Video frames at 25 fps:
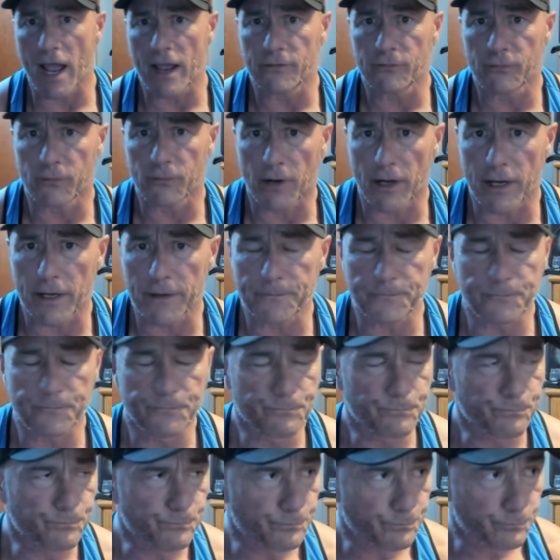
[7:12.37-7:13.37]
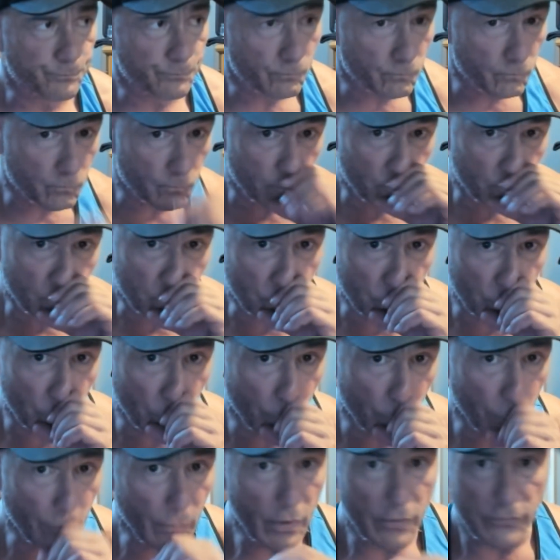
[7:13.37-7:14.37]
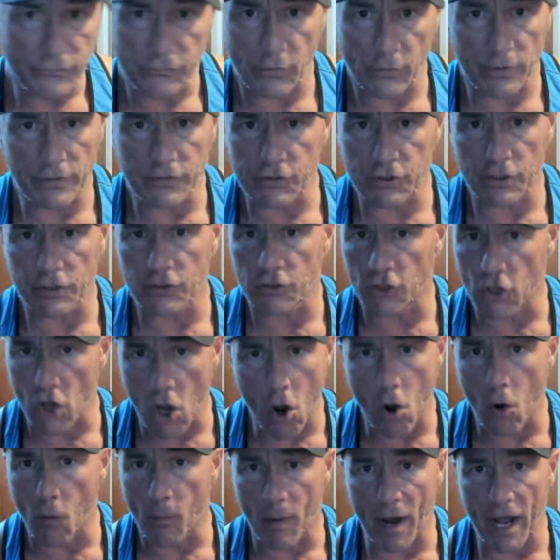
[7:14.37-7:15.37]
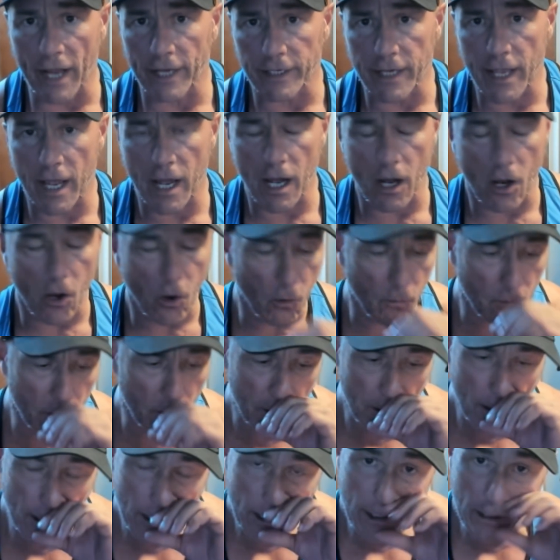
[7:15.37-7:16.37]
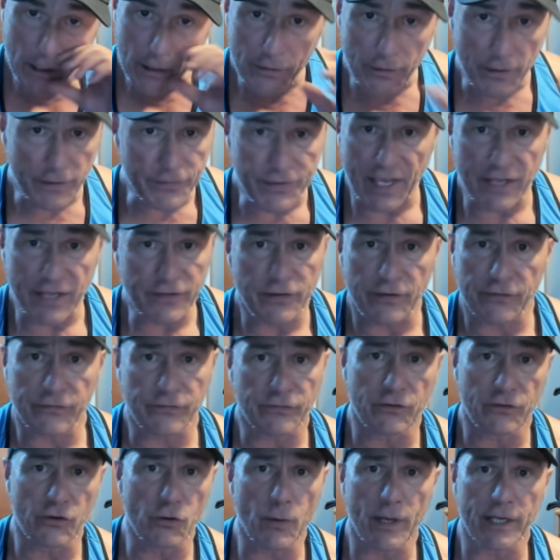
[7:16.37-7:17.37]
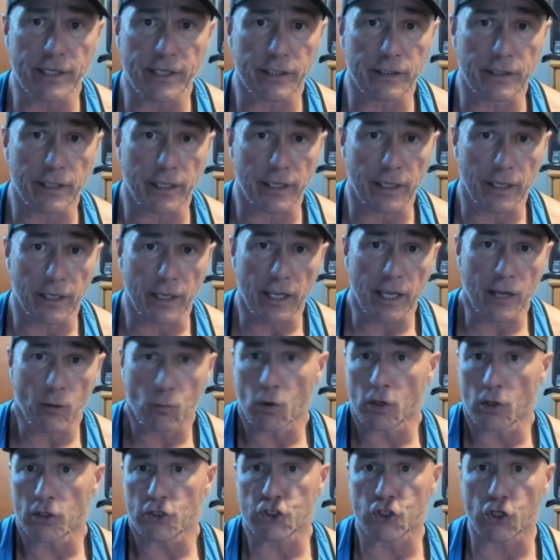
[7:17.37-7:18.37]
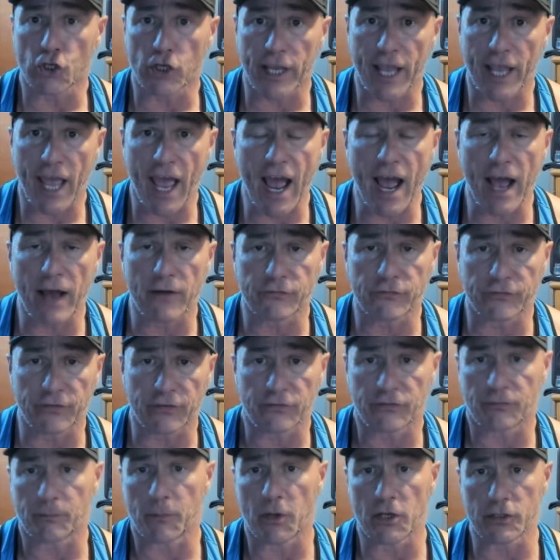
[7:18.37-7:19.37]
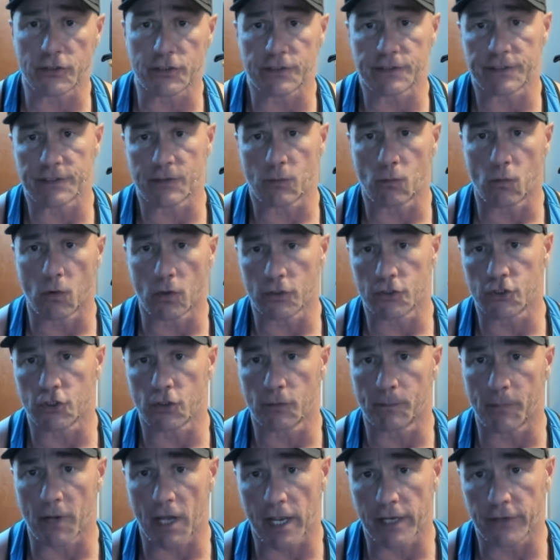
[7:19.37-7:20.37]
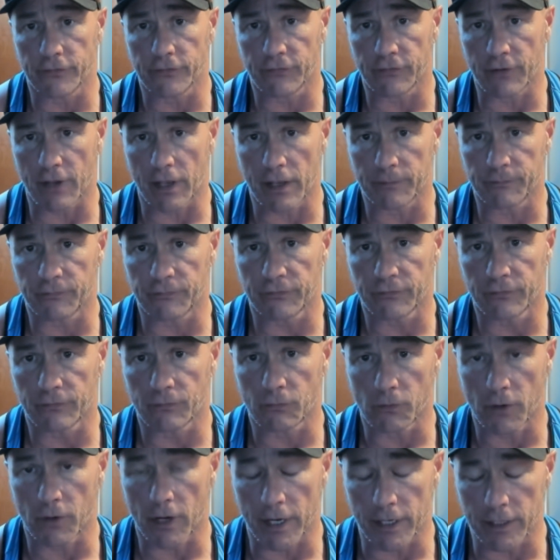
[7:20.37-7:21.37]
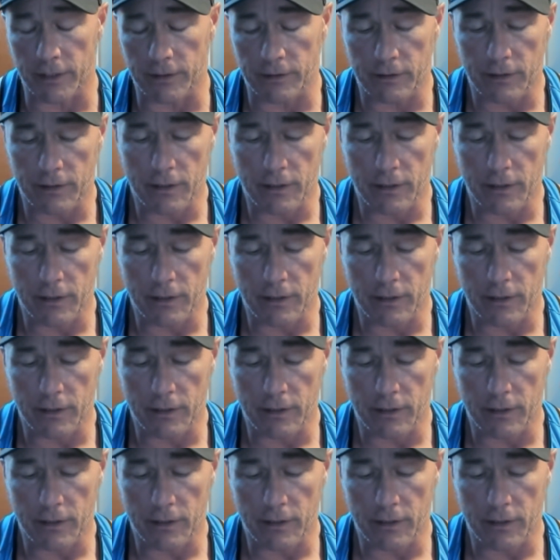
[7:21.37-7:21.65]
right? So he should know by now that that doesn't do anything. It works your calves as much as it works your biceps, right?